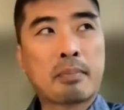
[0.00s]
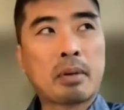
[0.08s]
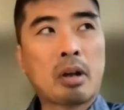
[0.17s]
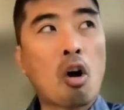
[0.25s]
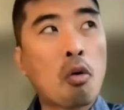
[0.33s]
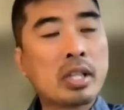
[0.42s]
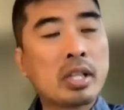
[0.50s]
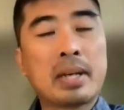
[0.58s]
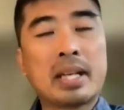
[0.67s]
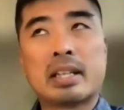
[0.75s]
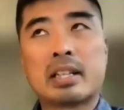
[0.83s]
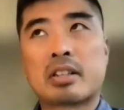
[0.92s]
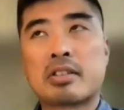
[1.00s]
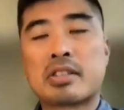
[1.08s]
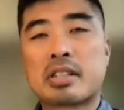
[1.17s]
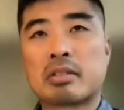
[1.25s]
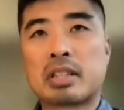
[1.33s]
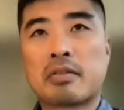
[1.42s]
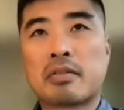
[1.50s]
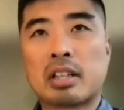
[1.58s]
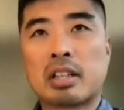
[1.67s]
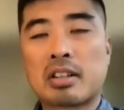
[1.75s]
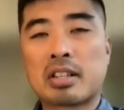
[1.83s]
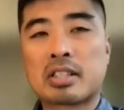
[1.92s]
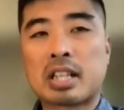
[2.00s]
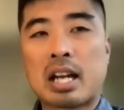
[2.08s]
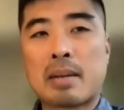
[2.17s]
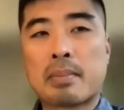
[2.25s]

always been in consulting for the longest time,